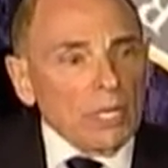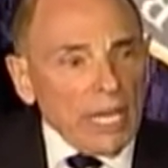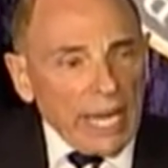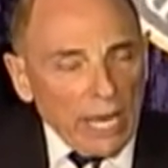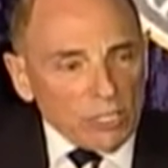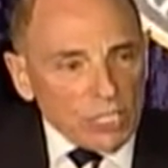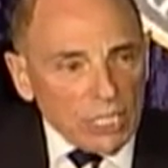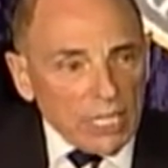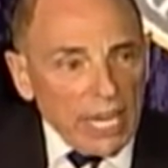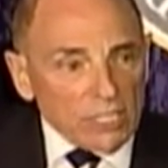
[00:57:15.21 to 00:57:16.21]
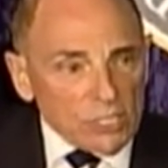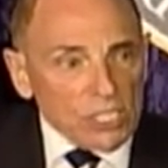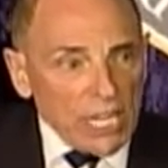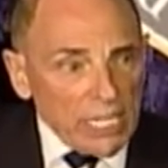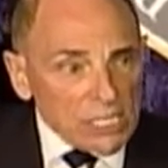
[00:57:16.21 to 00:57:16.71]
and how she
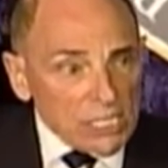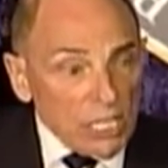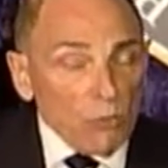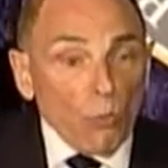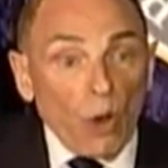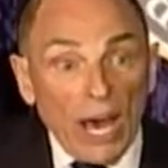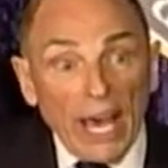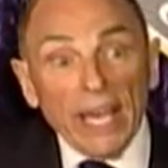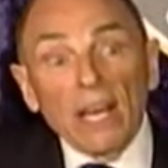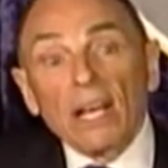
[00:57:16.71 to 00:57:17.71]
exercises it, and why